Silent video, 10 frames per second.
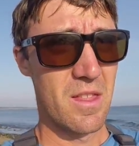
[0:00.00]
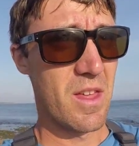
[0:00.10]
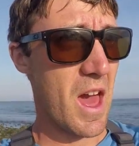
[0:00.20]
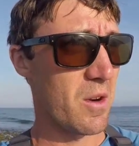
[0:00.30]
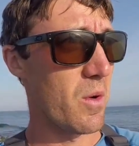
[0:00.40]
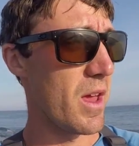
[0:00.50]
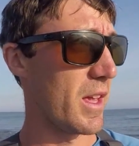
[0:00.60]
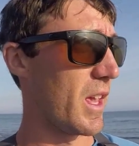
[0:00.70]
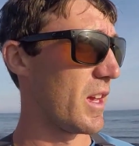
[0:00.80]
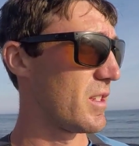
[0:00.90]
that away,
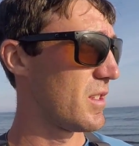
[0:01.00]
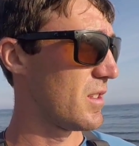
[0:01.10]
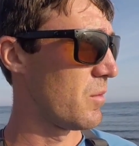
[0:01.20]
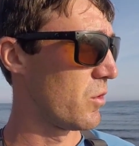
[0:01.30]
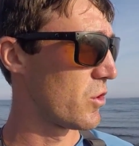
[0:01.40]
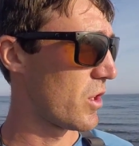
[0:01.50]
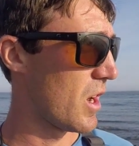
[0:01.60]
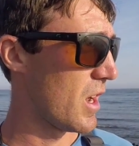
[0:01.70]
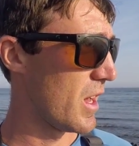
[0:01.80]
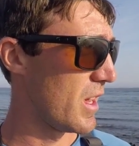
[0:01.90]
I guess. And we'll
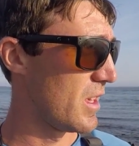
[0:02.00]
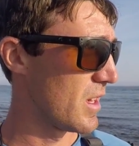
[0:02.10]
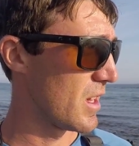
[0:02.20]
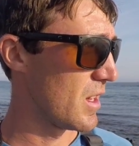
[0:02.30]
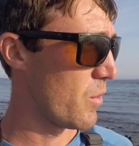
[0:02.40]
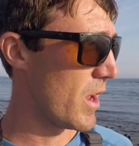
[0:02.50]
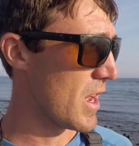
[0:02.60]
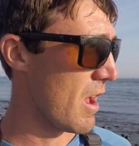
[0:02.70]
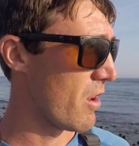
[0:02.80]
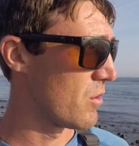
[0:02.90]
try uh,
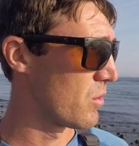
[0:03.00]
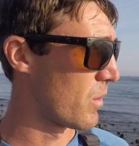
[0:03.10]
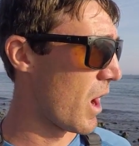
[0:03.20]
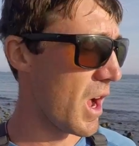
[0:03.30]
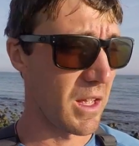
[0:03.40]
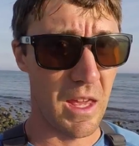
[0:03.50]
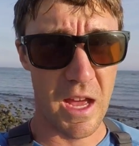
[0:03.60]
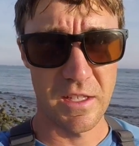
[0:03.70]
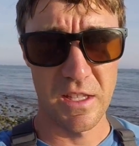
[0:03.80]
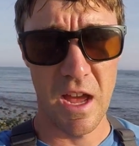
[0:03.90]
wading out onto a rock, casting